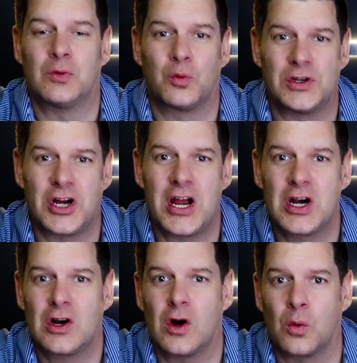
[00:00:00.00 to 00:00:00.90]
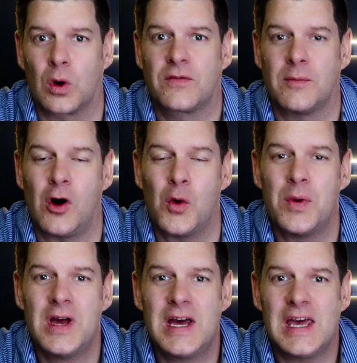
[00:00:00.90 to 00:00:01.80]
retire or work from
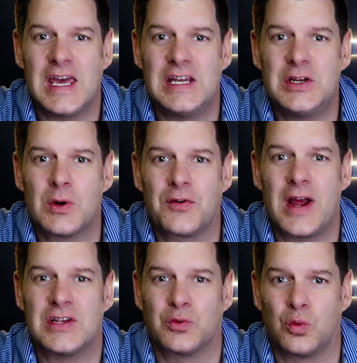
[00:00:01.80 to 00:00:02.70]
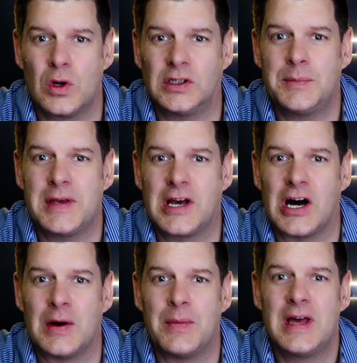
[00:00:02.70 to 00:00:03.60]
home, Indian River has really
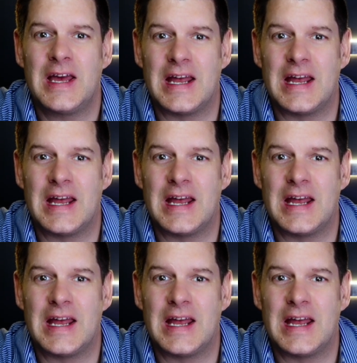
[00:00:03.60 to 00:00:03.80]
become